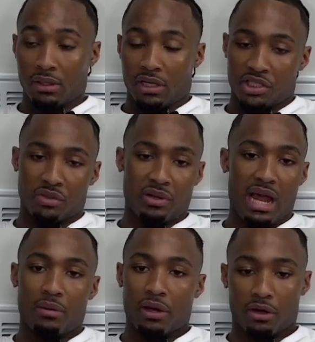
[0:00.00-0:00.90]
So now
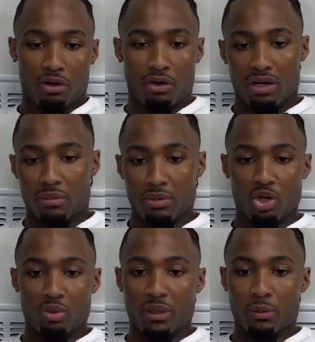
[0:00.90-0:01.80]
we're growing up a
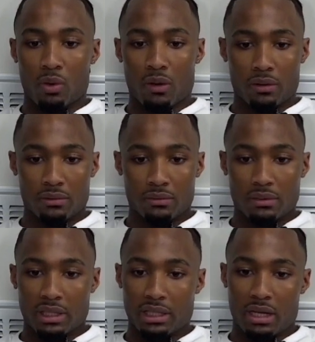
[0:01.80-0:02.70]
little bit more,
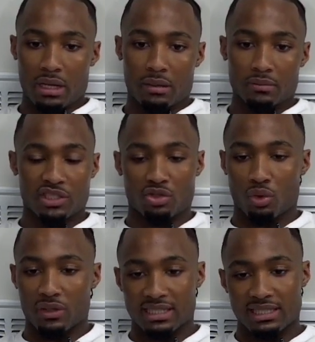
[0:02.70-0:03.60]
just
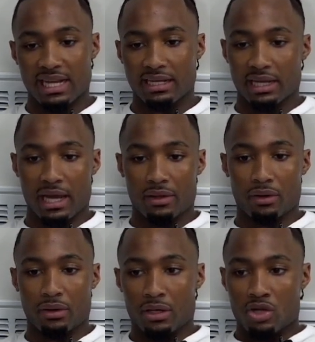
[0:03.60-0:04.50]
doing this thing together.
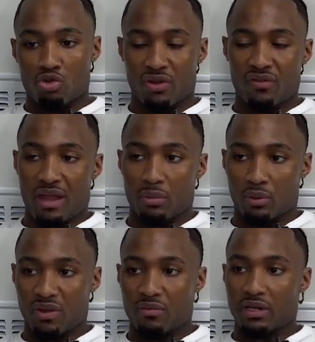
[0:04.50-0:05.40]
We've
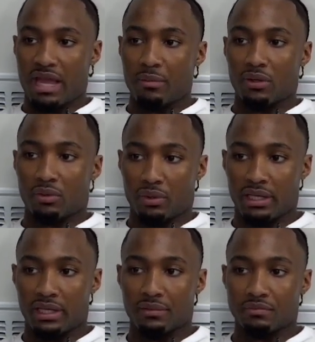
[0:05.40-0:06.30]
been able to
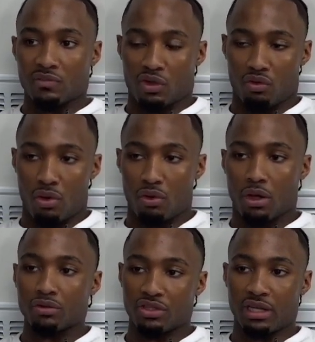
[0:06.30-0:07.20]
really grow
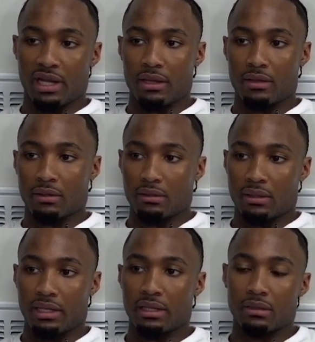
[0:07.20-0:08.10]
closer together
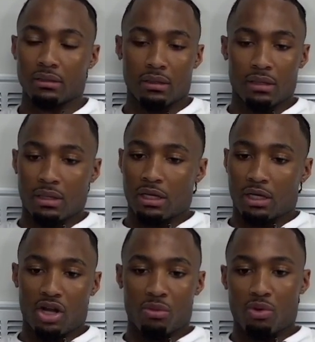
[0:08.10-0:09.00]
and
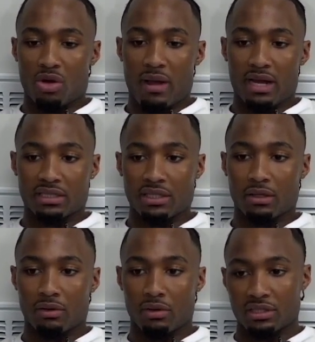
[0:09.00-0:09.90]
learn more about each
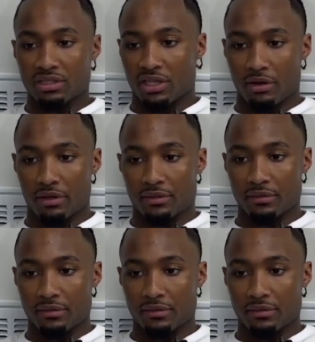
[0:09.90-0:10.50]
other on this journey.